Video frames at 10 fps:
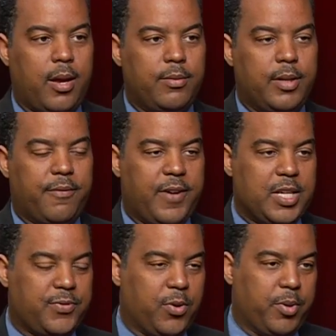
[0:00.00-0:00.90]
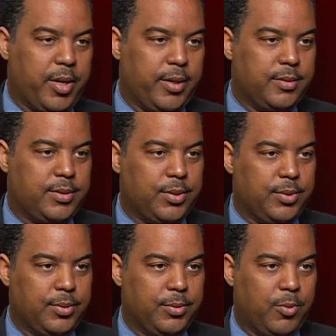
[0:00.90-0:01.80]
now, fast forwarding
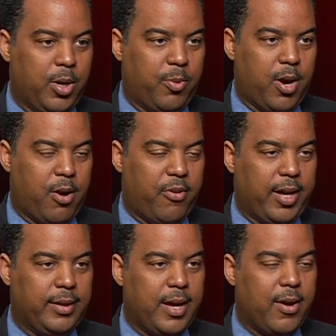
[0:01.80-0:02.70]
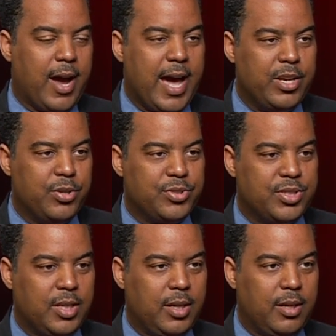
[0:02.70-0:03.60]
to where we are right now, how do you mm-hmm.
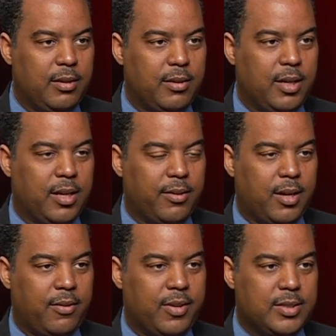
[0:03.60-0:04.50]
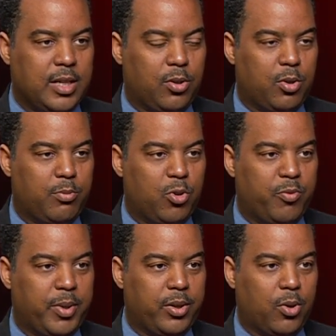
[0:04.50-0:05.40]
see the uh, evangelical
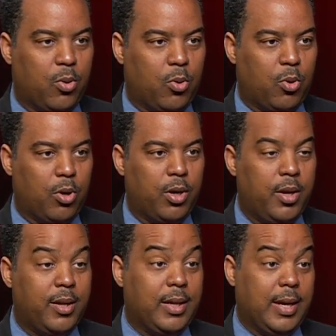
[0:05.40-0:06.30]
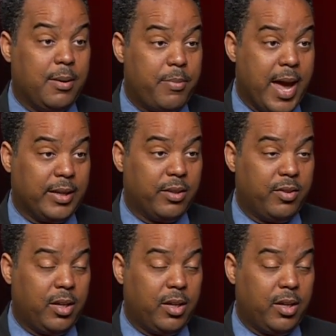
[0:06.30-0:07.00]
movement or the impact of the